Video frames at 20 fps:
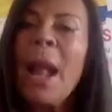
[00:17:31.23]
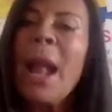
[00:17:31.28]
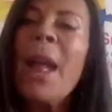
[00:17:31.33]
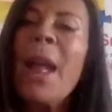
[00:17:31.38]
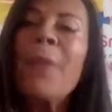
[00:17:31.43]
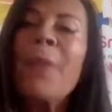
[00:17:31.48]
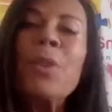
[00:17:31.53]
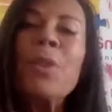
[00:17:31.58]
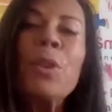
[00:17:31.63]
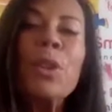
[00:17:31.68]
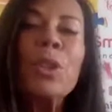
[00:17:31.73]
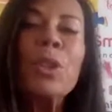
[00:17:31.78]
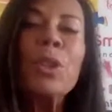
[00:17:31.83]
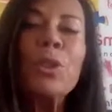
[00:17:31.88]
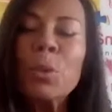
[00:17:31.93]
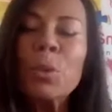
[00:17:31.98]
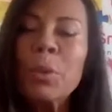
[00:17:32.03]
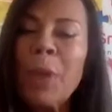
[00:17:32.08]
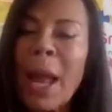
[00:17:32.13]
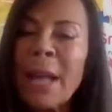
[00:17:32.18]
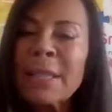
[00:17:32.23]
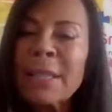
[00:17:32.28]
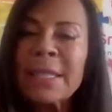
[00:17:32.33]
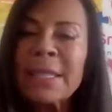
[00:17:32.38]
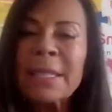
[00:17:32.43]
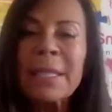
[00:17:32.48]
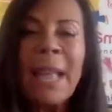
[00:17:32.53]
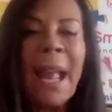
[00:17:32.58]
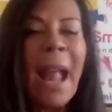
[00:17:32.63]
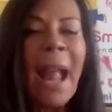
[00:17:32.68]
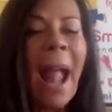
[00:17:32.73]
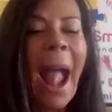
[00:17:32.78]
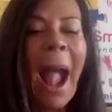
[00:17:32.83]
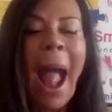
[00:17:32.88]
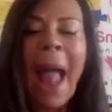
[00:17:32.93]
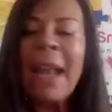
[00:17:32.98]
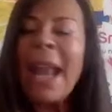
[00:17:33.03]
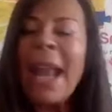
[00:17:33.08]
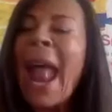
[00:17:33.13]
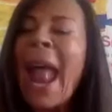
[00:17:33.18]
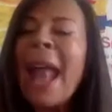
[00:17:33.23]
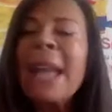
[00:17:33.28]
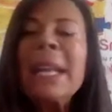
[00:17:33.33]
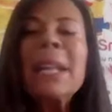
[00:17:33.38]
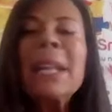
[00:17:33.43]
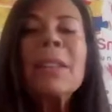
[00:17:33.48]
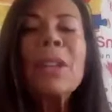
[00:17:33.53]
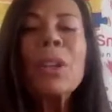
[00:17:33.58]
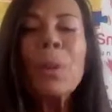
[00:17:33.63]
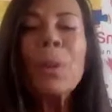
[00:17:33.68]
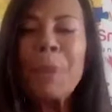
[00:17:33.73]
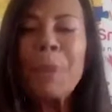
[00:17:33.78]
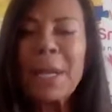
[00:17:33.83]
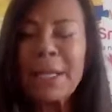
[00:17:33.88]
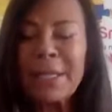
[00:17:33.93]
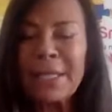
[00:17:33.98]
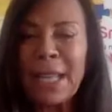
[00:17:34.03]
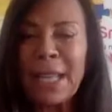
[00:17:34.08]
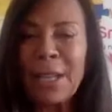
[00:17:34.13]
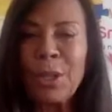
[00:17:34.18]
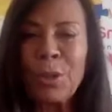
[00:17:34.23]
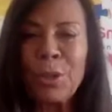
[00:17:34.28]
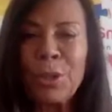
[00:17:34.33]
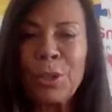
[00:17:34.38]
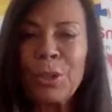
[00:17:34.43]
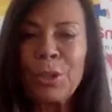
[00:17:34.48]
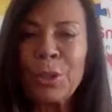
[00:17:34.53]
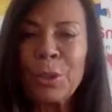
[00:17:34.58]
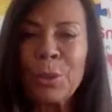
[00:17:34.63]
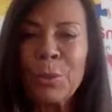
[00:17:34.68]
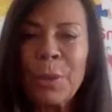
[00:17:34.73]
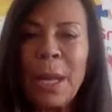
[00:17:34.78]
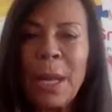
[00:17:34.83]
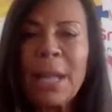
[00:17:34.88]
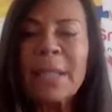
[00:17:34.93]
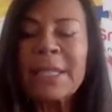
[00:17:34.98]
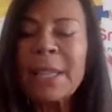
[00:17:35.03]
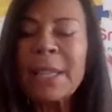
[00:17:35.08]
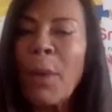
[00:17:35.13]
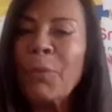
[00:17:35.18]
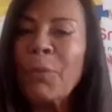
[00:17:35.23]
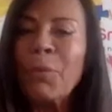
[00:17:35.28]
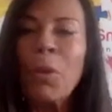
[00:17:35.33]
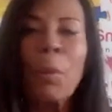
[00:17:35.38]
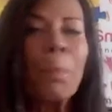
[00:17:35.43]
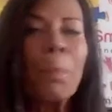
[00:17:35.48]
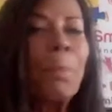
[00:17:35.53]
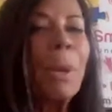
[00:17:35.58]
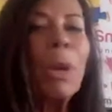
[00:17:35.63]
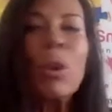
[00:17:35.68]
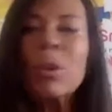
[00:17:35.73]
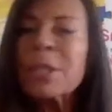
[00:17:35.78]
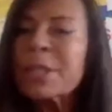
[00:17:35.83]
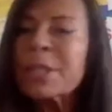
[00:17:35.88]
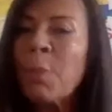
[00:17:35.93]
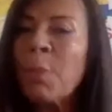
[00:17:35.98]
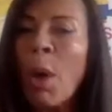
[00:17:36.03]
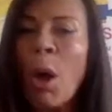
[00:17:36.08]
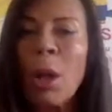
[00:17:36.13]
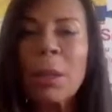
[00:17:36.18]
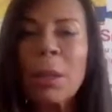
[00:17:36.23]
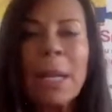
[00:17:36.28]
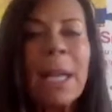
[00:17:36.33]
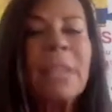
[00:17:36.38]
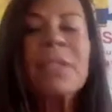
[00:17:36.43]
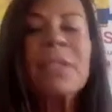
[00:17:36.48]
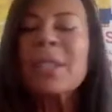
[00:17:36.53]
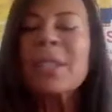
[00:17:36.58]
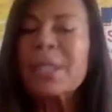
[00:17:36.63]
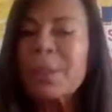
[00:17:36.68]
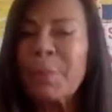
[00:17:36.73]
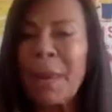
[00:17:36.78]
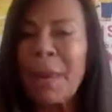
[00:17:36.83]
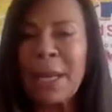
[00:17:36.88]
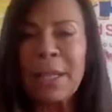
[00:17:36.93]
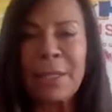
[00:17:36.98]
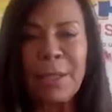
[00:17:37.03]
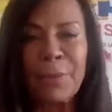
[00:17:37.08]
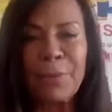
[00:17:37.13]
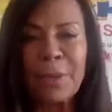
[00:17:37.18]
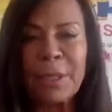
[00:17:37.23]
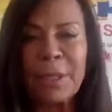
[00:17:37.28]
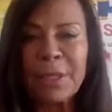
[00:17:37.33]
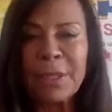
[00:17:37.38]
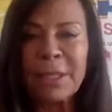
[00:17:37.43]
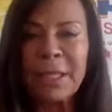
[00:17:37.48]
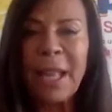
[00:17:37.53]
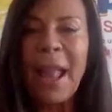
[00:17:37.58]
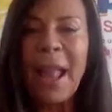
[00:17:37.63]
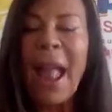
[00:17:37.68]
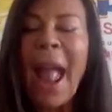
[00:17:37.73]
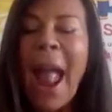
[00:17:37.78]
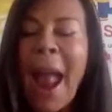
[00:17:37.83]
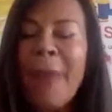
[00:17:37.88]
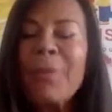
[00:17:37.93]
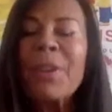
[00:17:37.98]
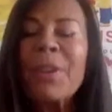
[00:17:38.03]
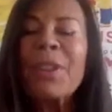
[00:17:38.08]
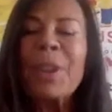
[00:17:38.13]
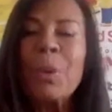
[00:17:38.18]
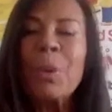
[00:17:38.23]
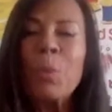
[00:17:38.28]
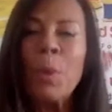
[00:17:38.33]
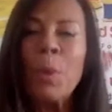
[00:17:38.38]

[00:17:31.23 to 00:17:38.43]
If you could do less, and any little piece that you can do is helpful, big or small, it doesn't make a difference. Everything will